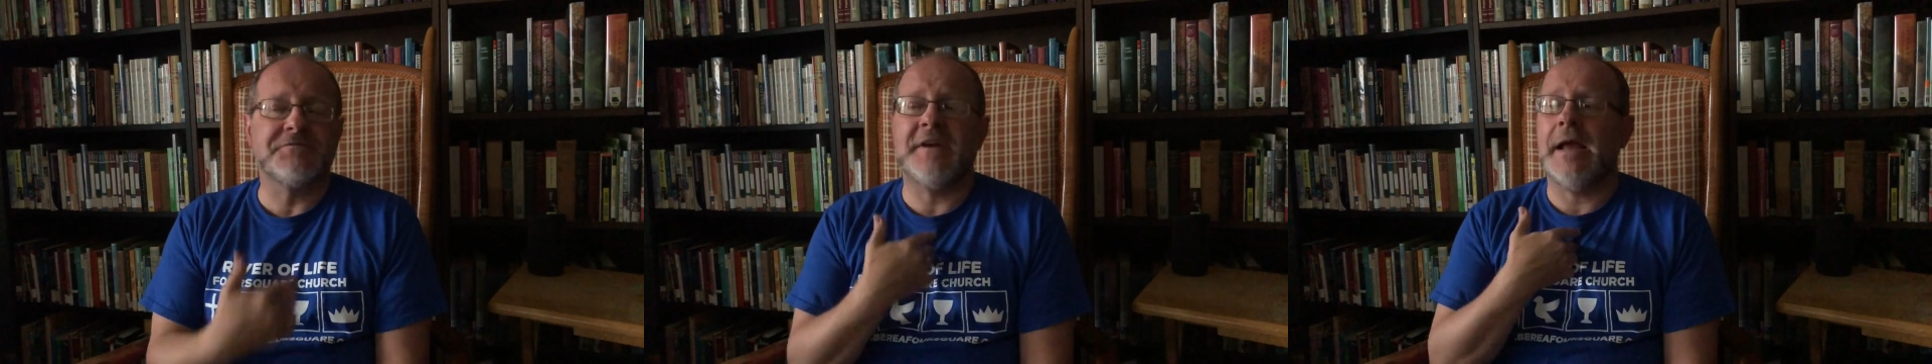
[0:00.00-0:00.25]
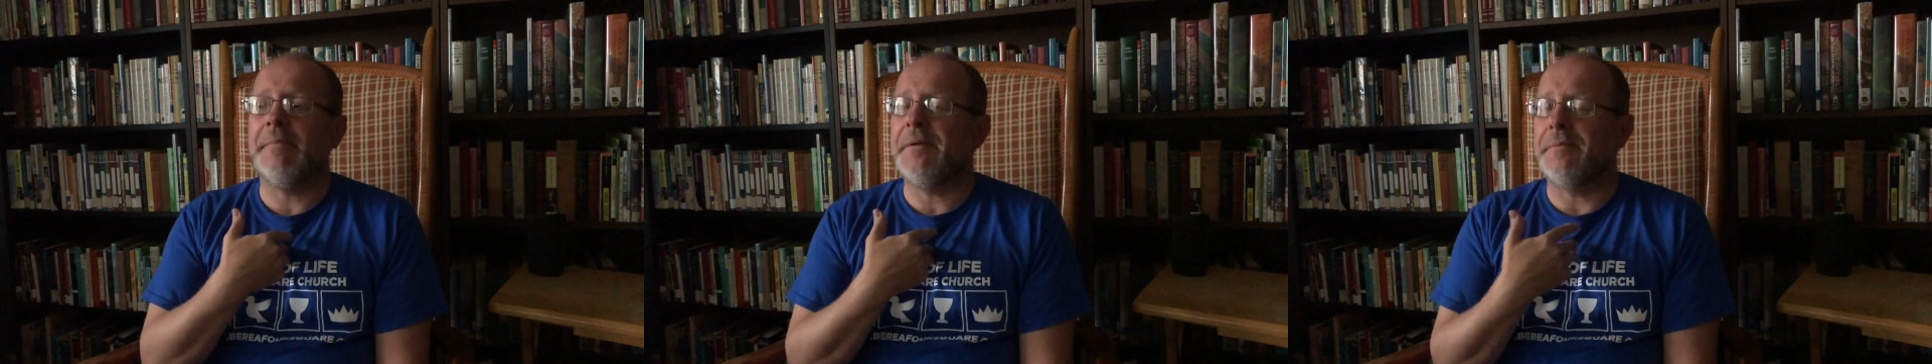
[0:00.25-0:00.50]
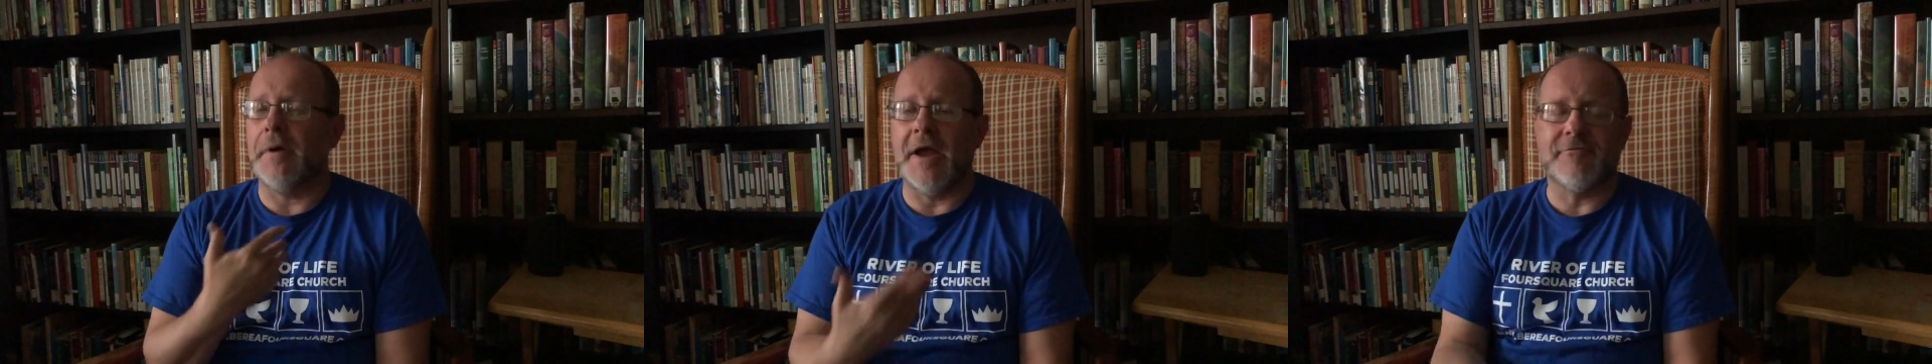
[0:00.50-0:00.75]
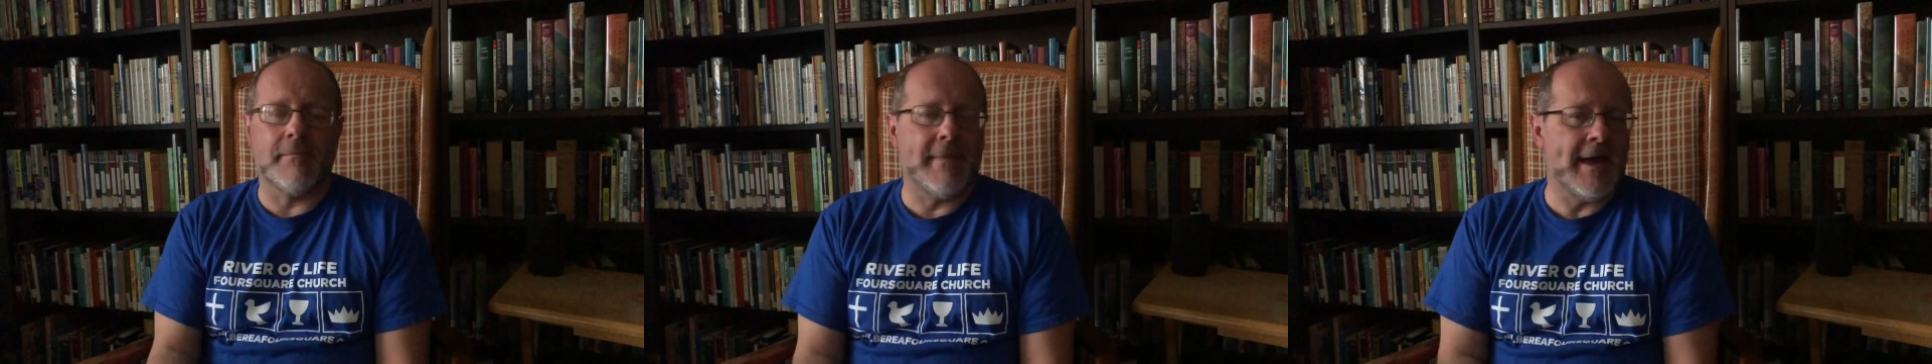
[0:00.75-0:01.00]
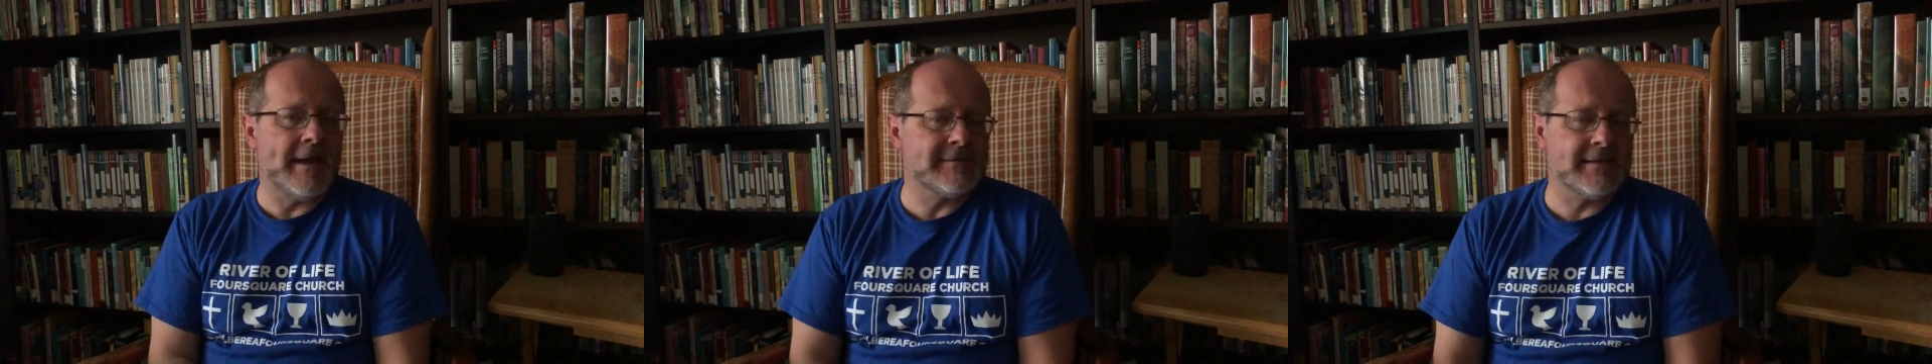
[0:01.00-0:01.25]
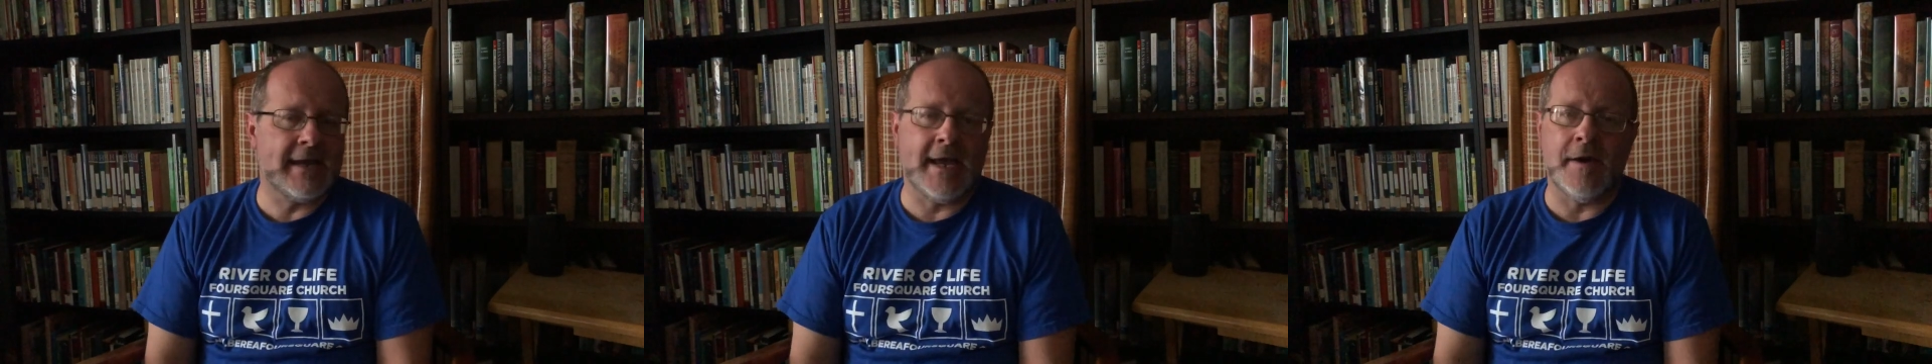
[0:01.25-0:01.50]
family, pray for Madison
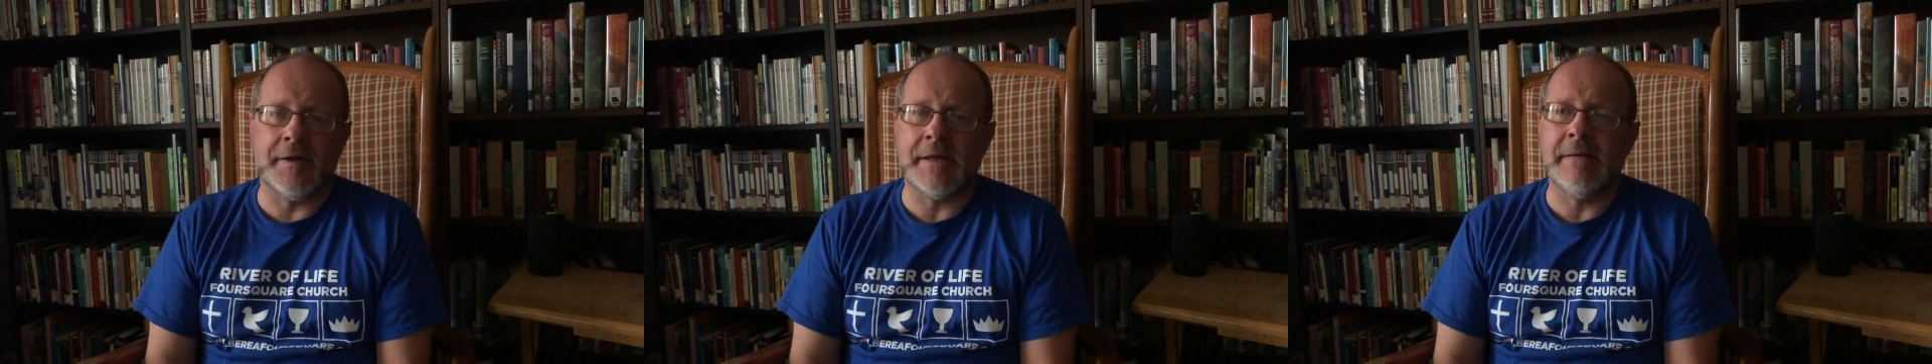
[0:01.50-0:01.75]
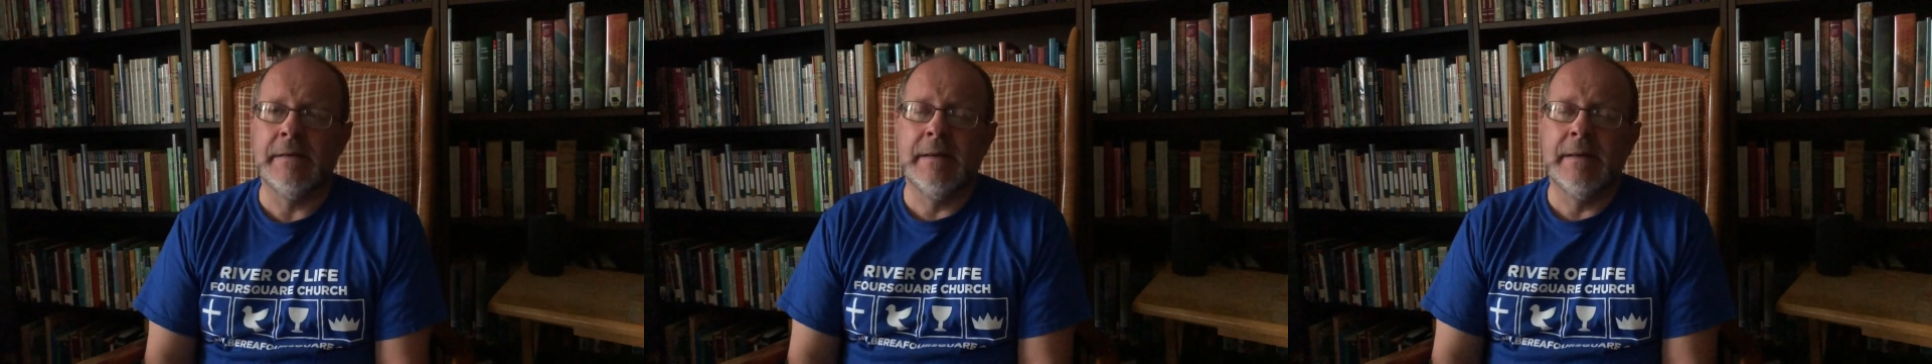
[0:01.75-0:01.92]
County.